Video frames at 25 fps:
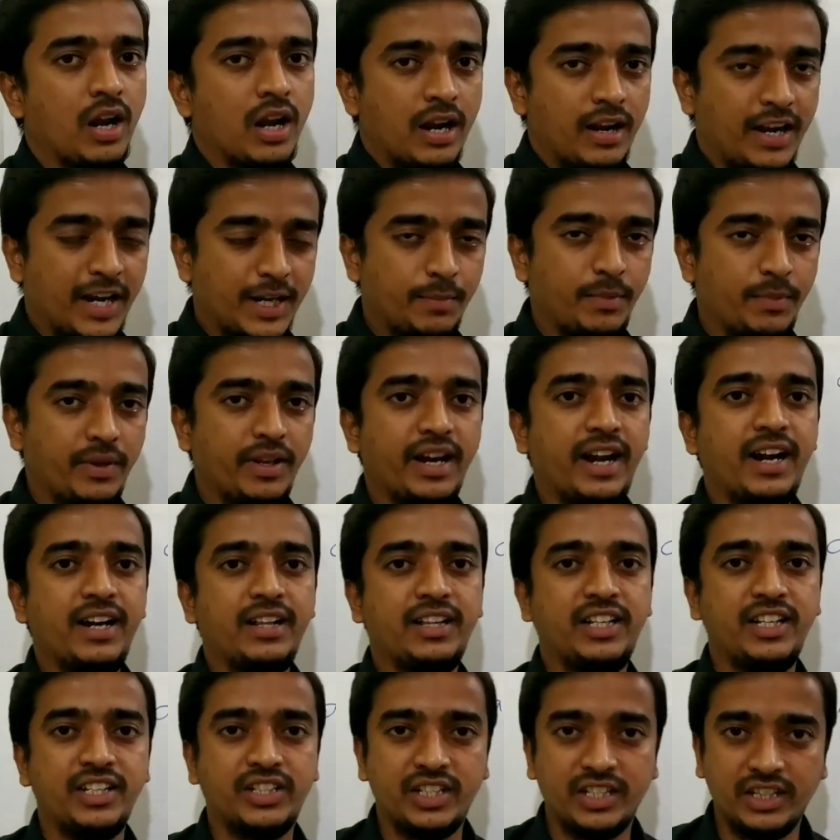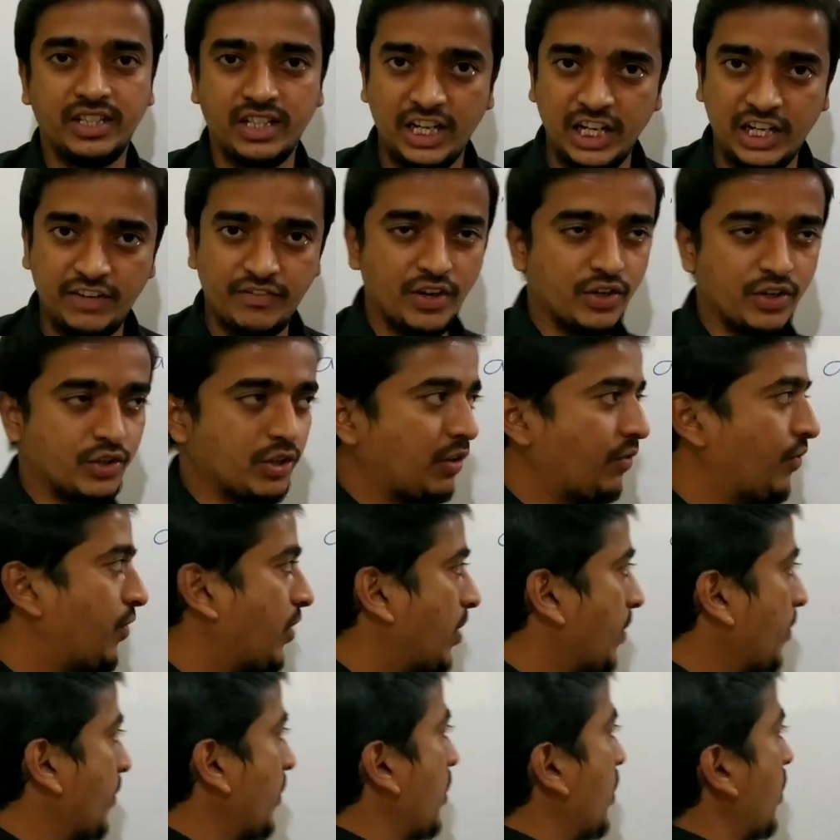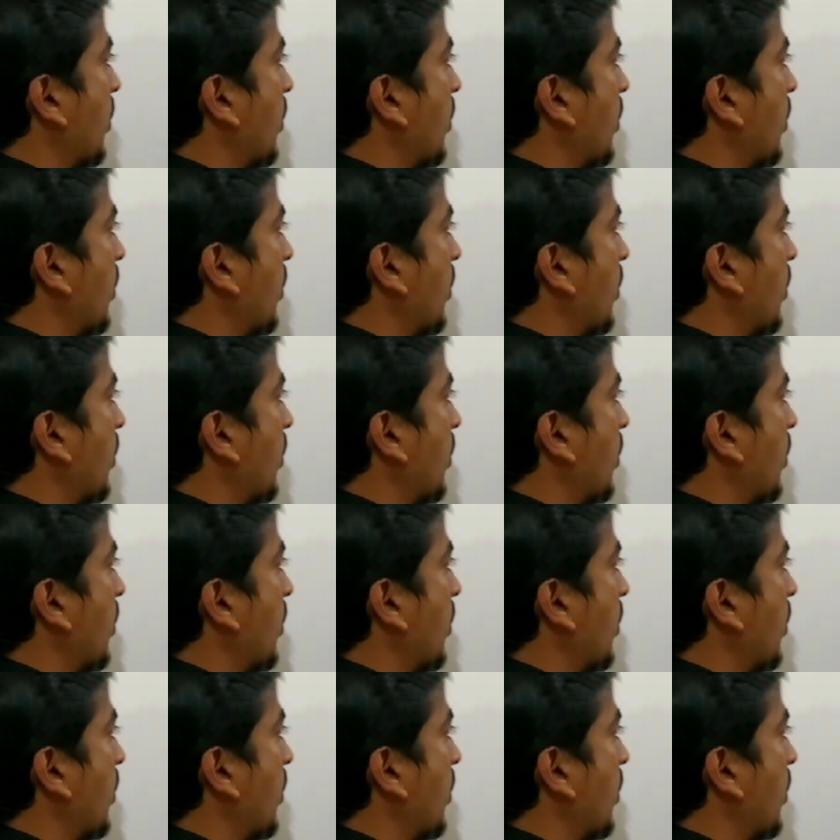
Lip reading: Let me write this in the equation form.